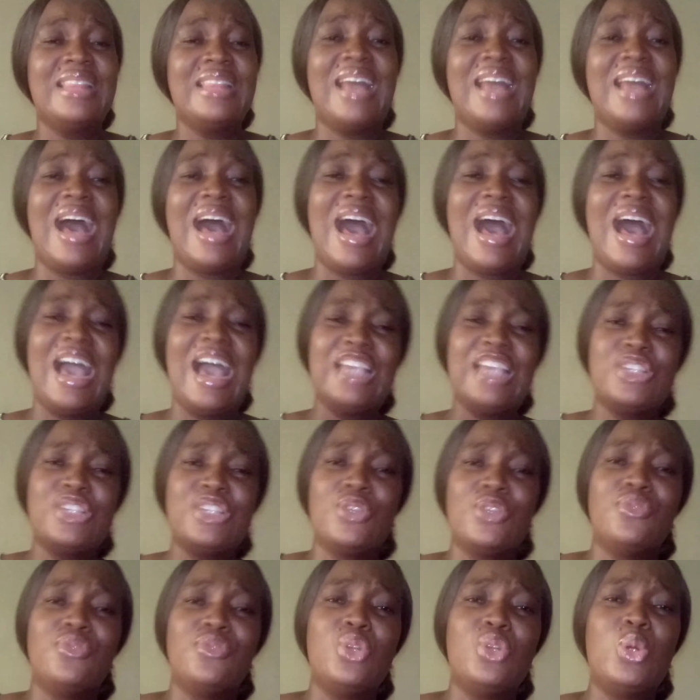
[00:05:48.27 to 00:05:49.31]
the
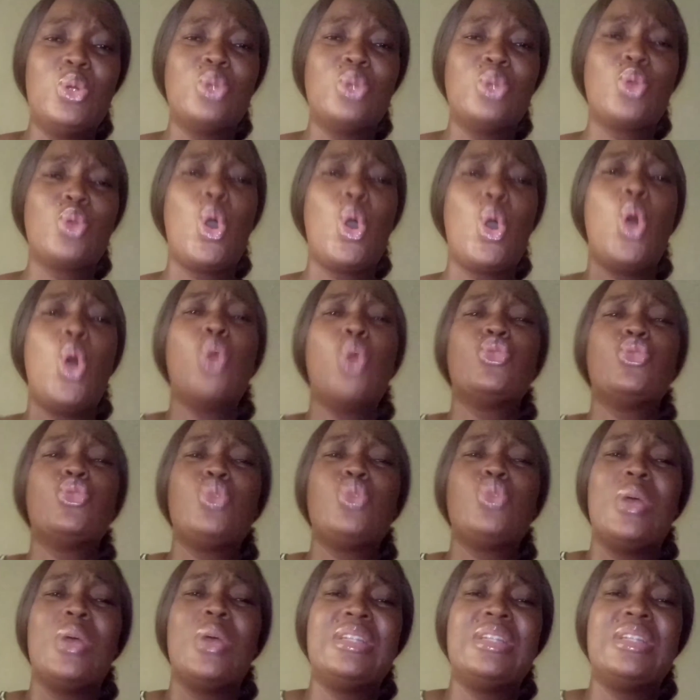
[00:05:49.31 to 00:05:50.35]
eyes of the Lord
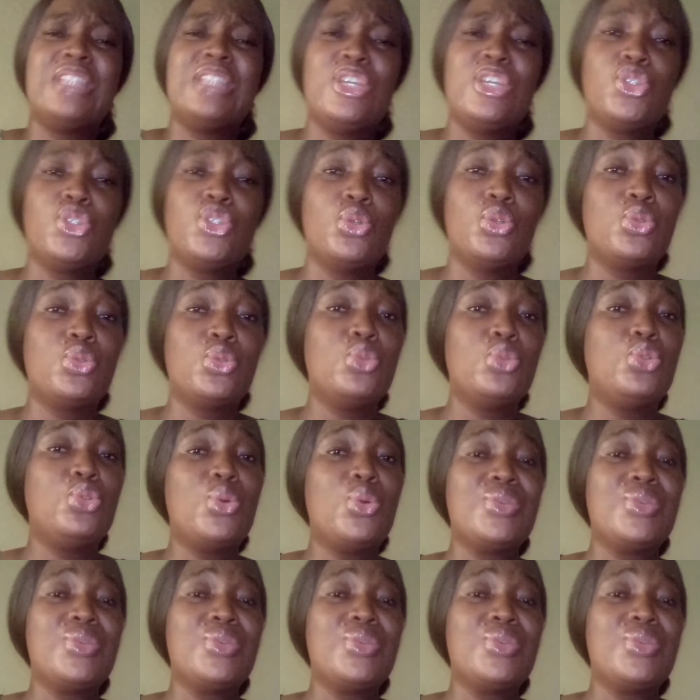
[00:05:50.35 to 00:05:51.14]
calls your attention to